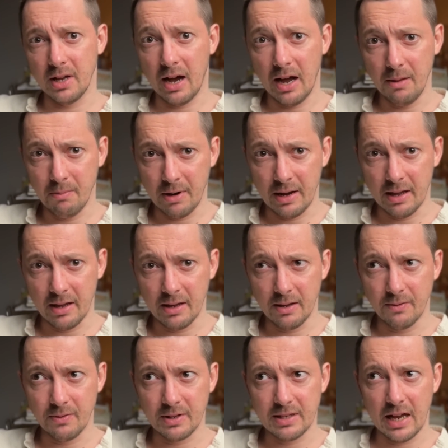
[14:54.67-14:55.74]
I
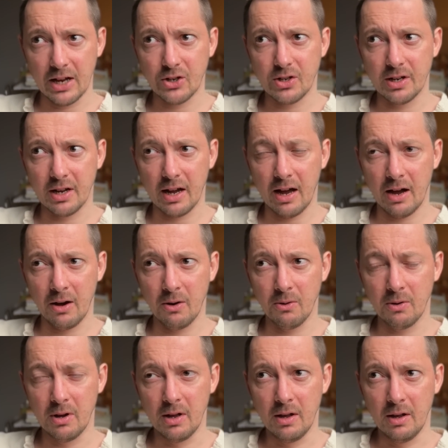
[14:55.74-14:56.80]
believe, is actually how